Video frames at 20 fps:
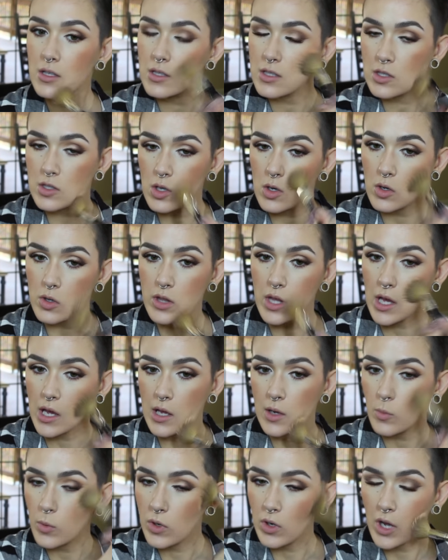so
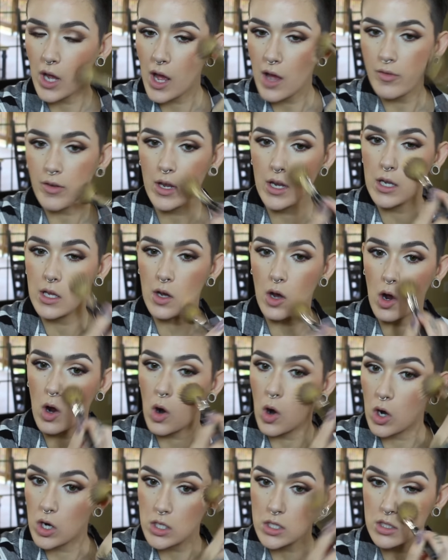that we don't have any
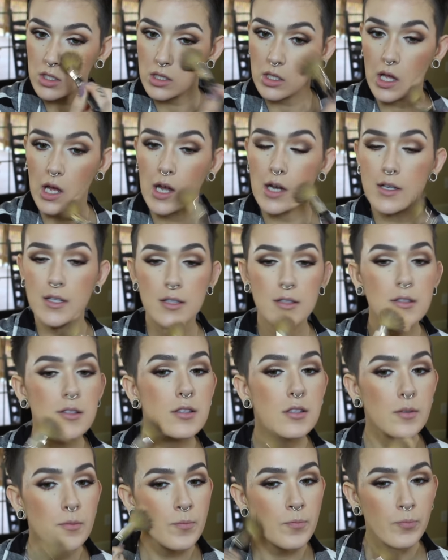harsh
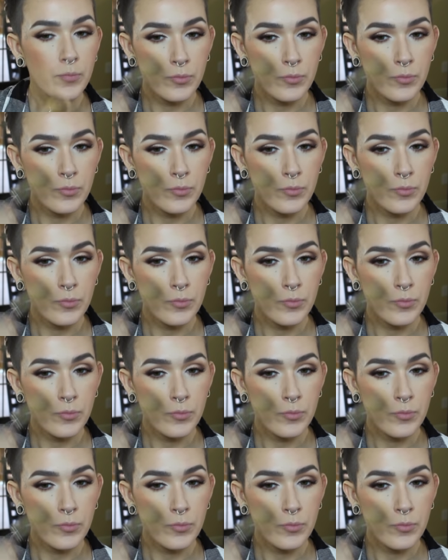lines.